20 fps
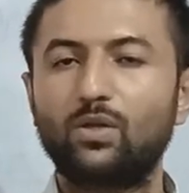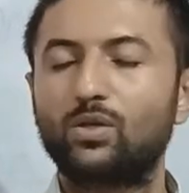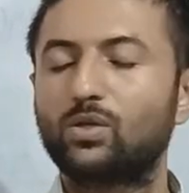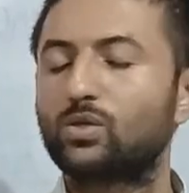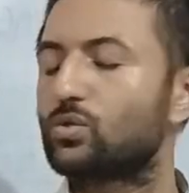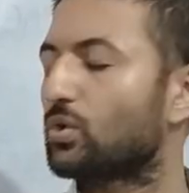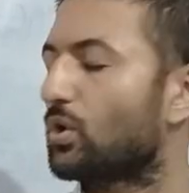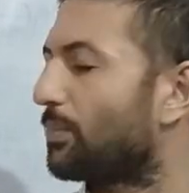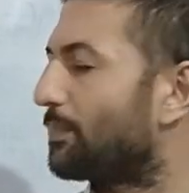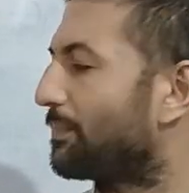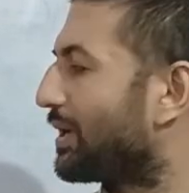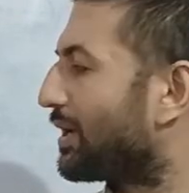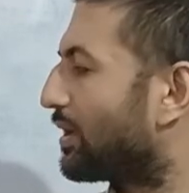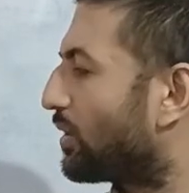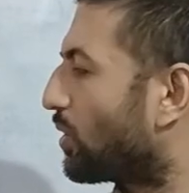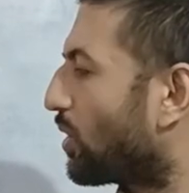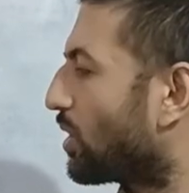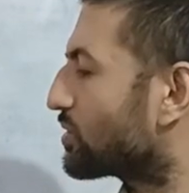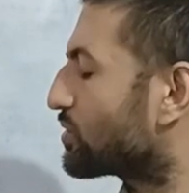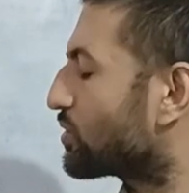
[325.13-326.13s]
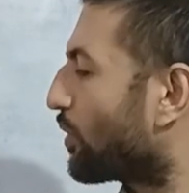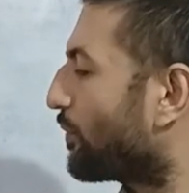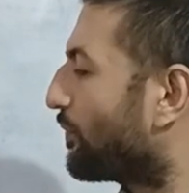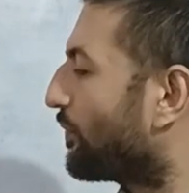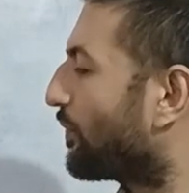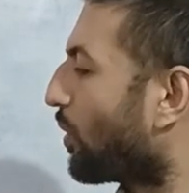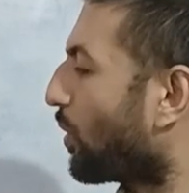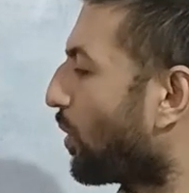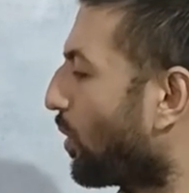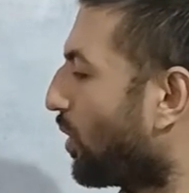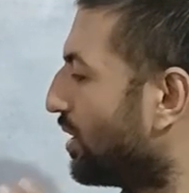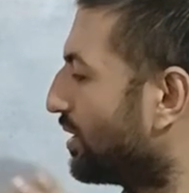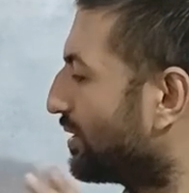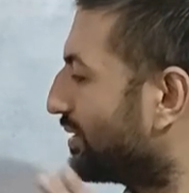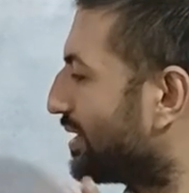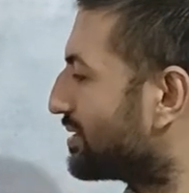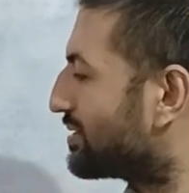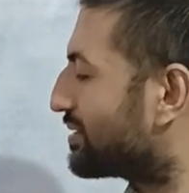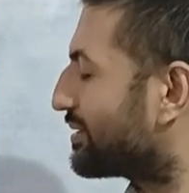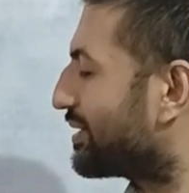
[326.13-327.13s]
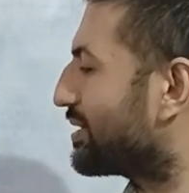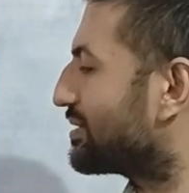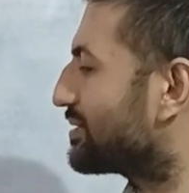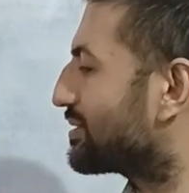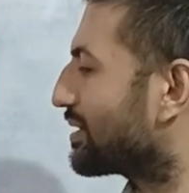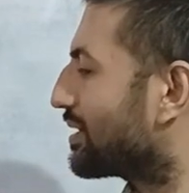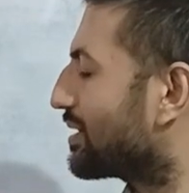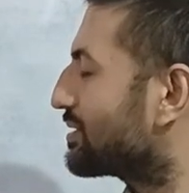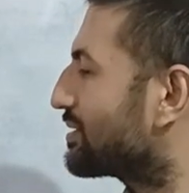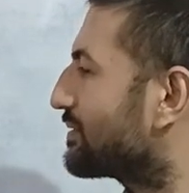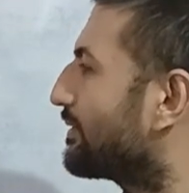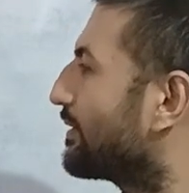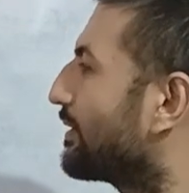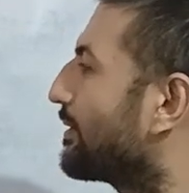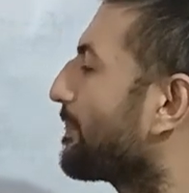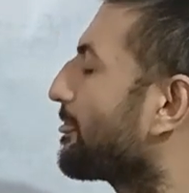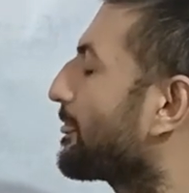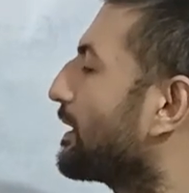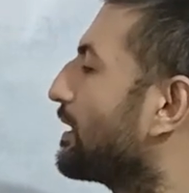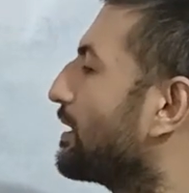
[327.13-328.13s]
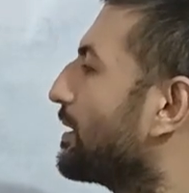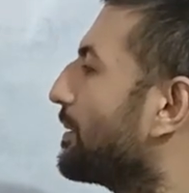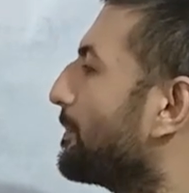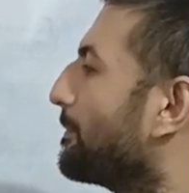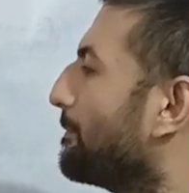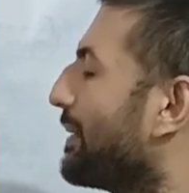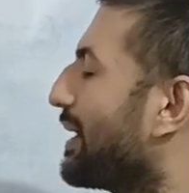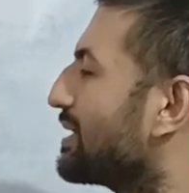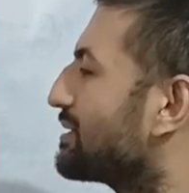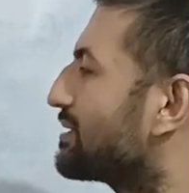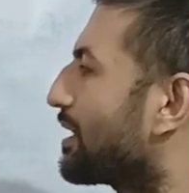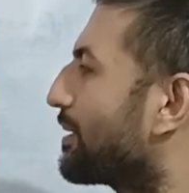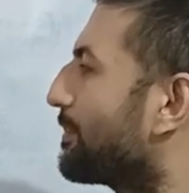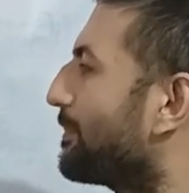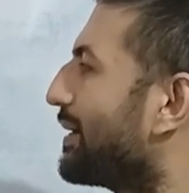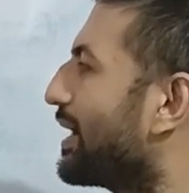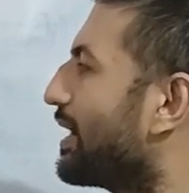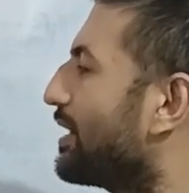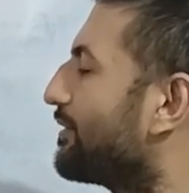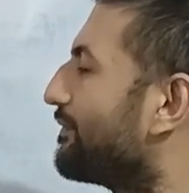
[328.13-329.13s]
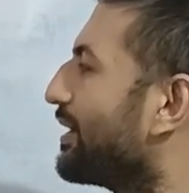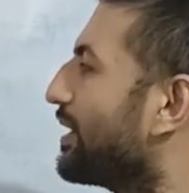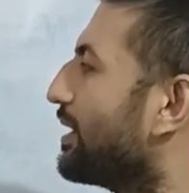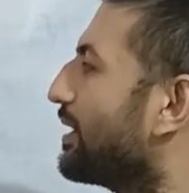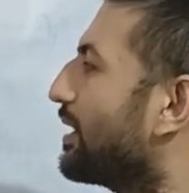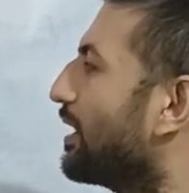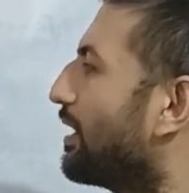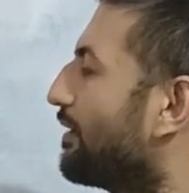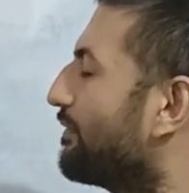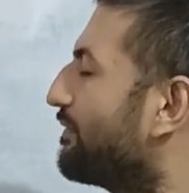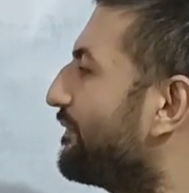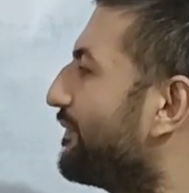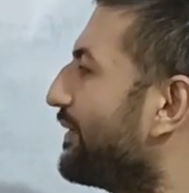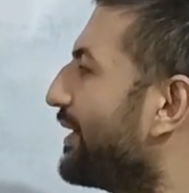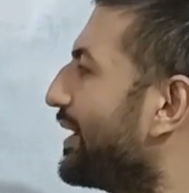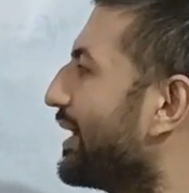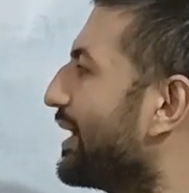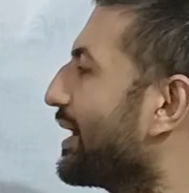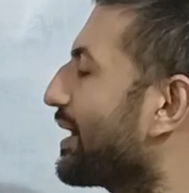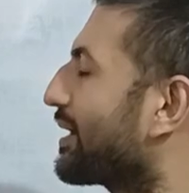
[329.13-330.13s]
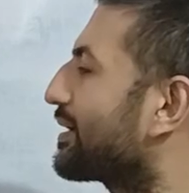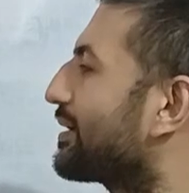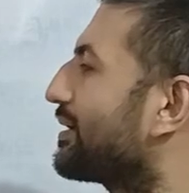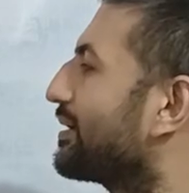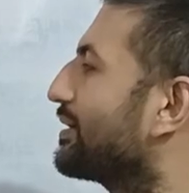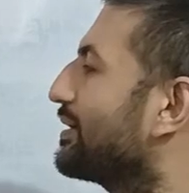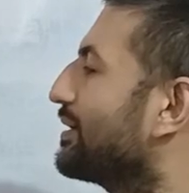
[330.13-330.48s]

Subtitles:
So because of all these reasons, measurement will affect